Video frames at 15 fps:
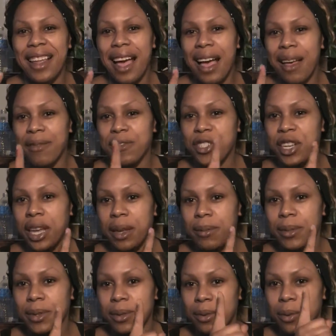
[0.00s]
I've
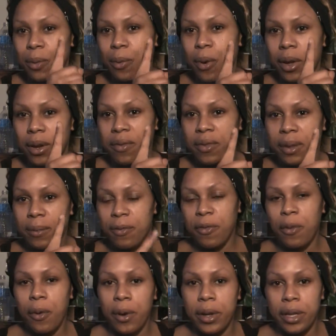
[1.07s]
shaped one of them
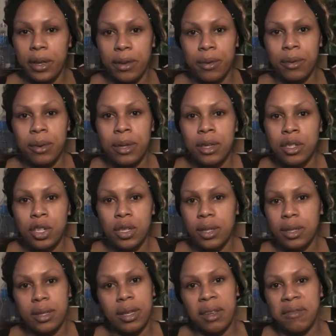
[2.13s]
for you just
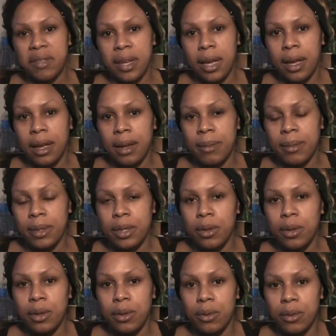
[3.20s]
to save time, so
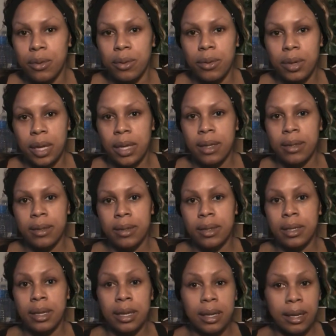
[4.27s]
you can
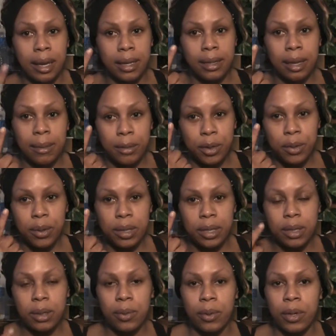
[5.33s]
see as I'm doing
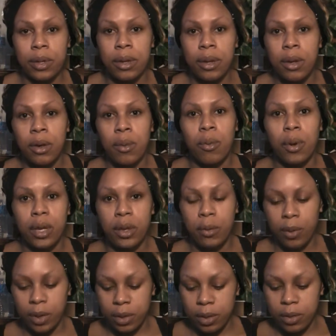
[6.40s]
this one what you
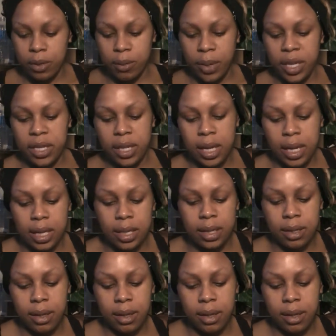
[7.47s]
want to do to maintain.